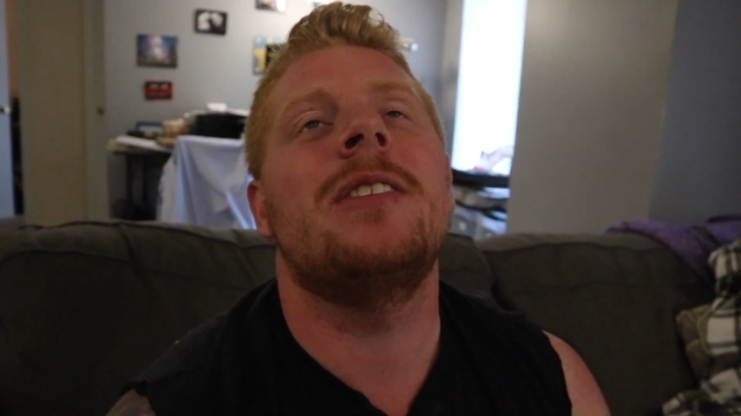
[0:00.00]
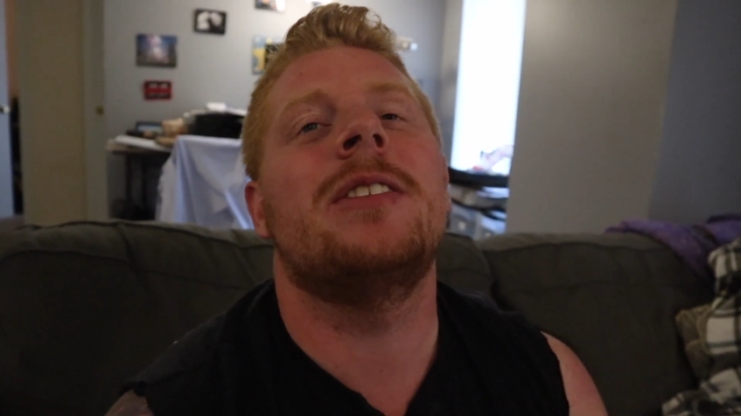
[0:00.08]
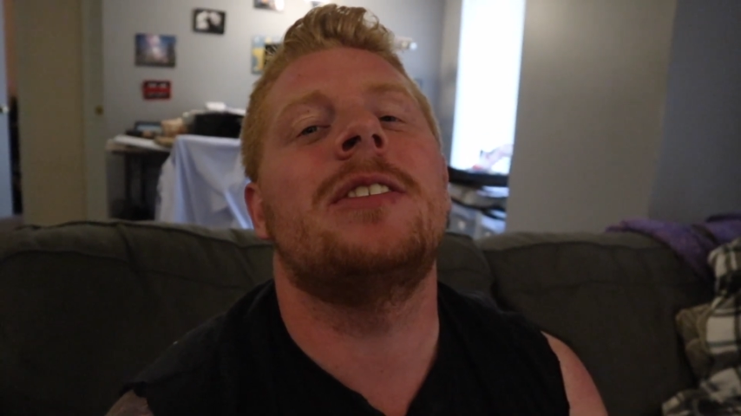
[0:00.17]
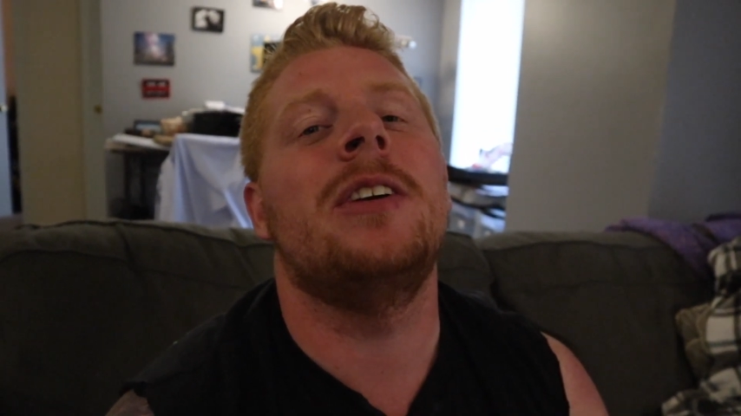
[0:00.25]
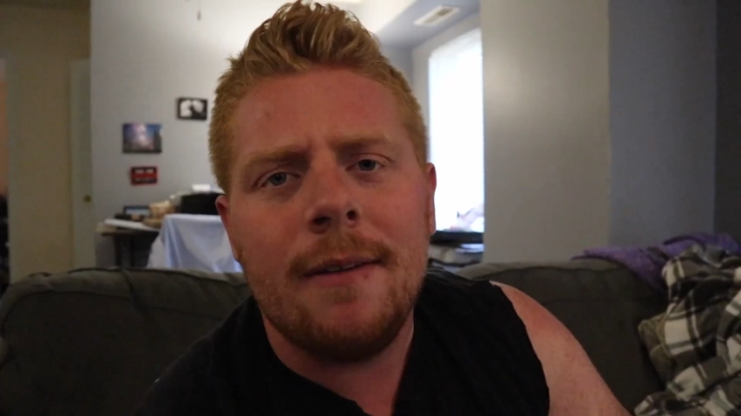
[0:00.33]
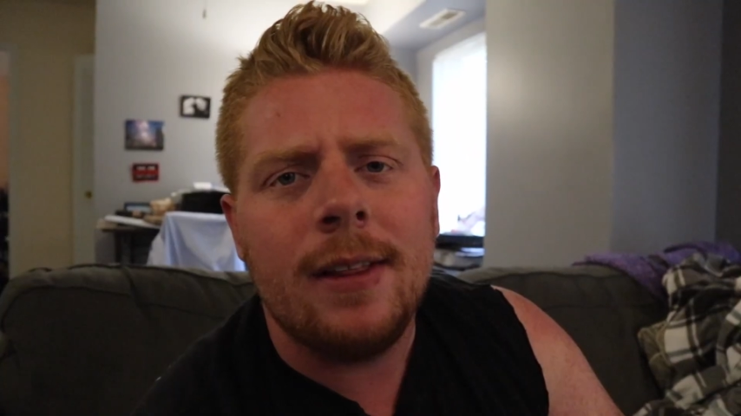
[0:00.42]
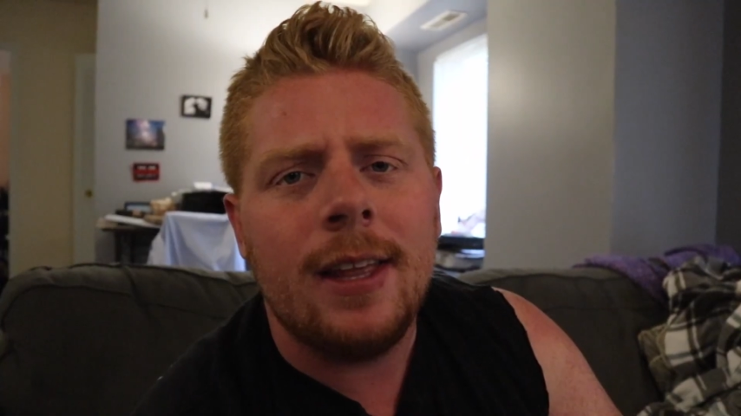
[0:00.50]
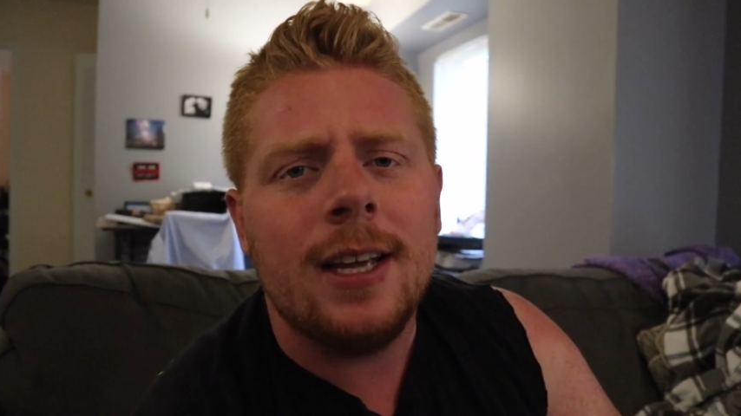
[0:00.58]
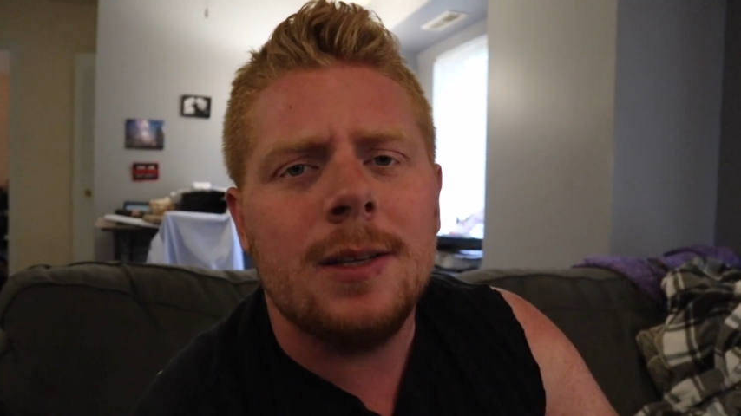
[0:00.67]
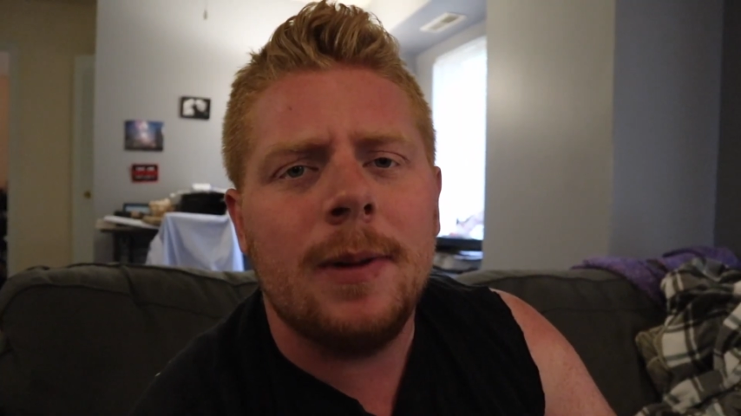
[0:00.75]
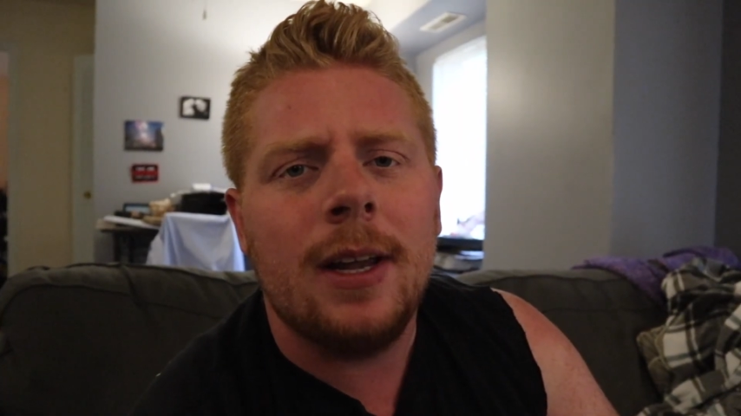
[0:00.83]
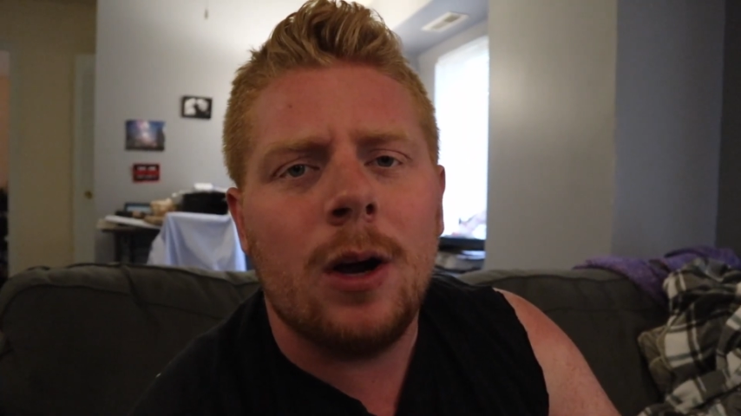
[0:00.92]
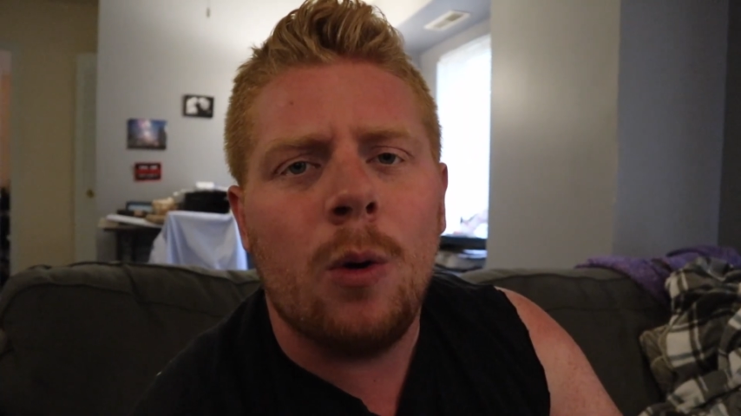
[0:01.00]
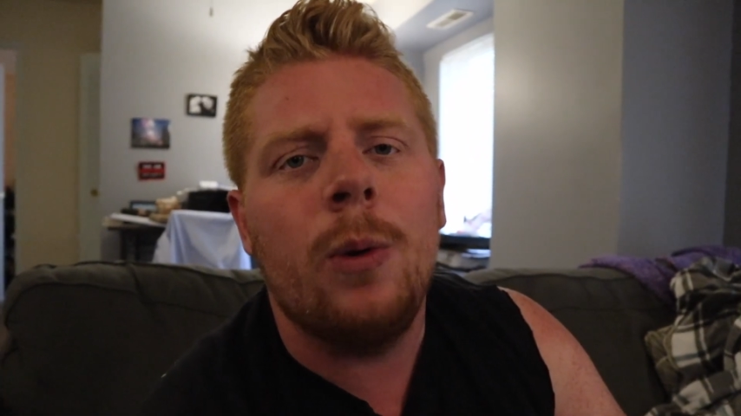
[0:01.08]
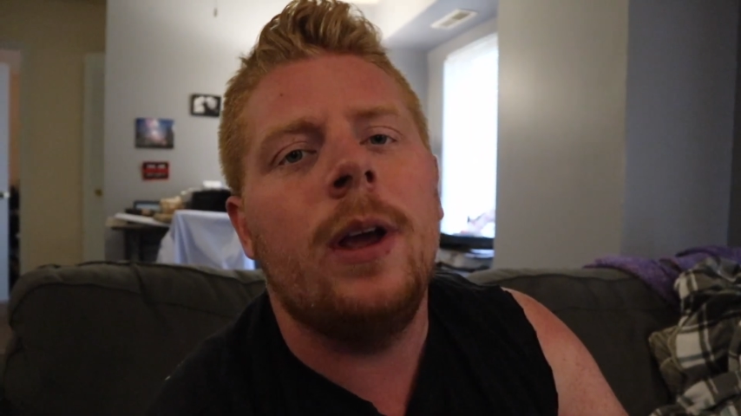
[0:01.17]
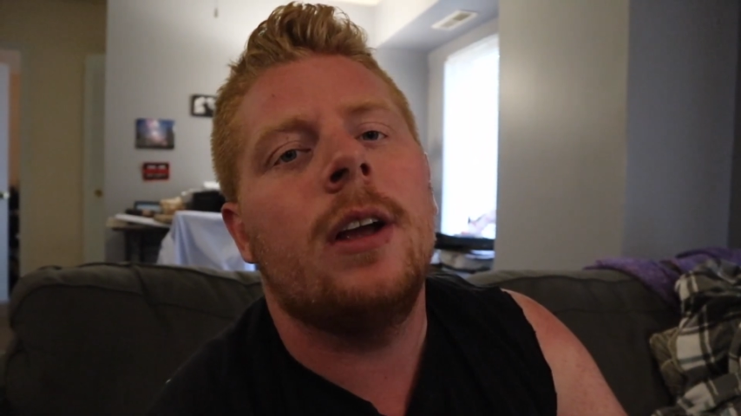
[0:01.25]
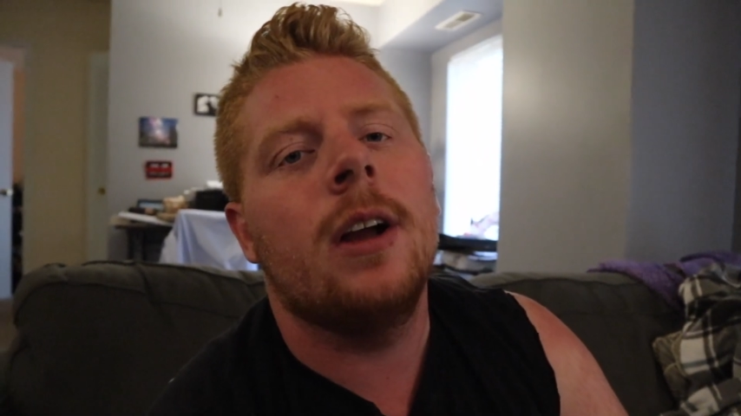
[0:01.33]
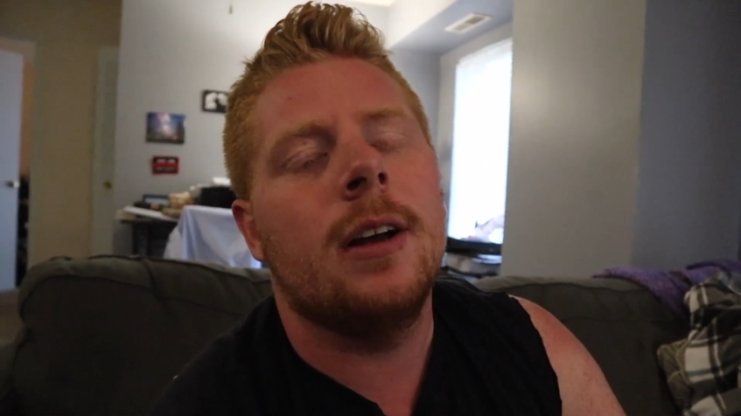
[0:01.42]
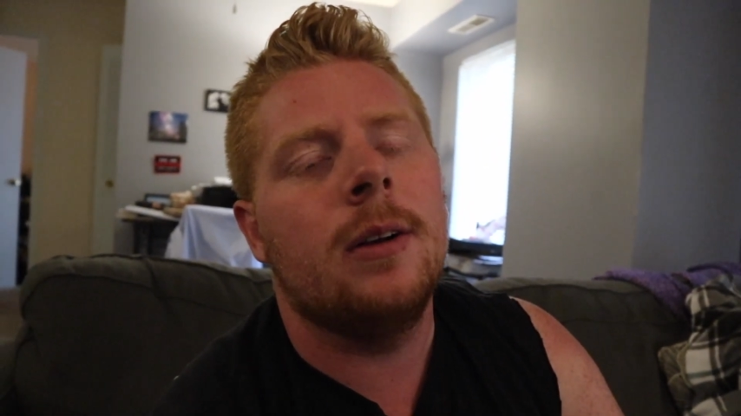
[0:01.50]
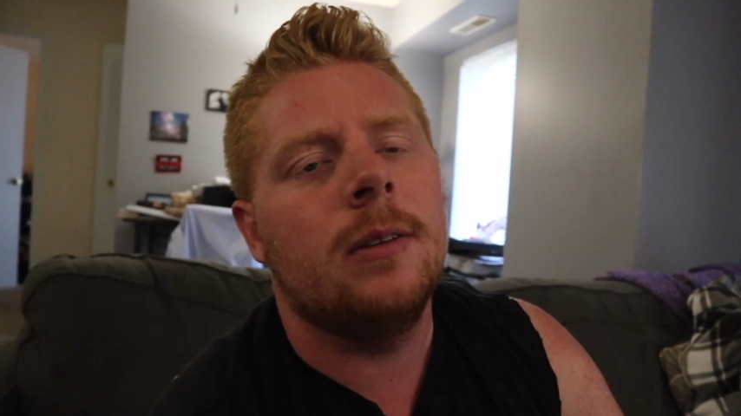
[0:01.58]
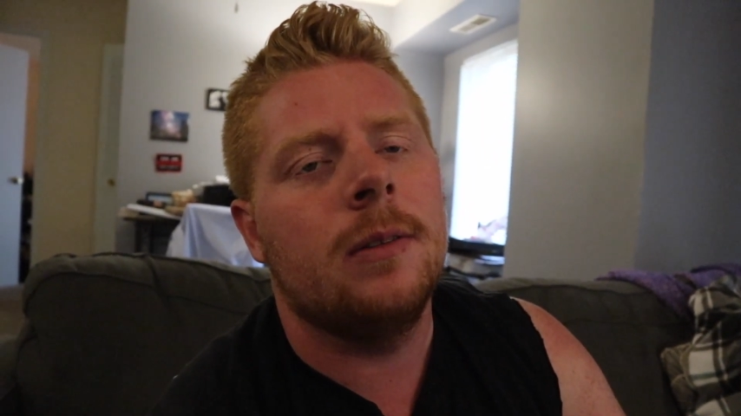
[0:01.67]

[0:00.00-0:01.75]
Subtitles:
I think it's been like a week